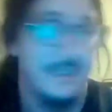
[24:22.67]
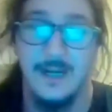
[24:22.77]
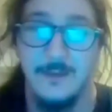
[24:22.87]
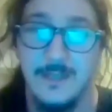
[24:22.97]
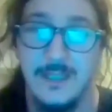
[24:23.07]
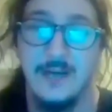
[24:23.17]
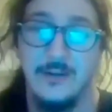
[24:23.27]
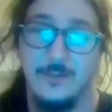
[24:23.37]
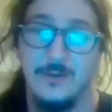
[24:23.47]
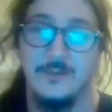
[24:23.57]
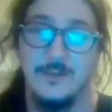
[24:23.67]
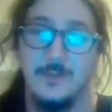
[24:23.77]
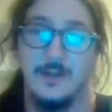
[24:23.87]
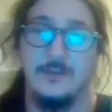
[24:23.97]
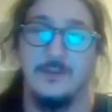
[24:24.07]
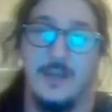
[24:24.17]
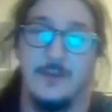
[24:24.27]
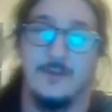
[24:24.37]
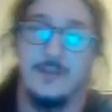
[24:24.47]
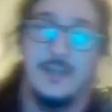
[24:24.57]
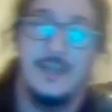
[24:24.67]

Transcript: that I'm going to get a little bit of a sprinkle on that one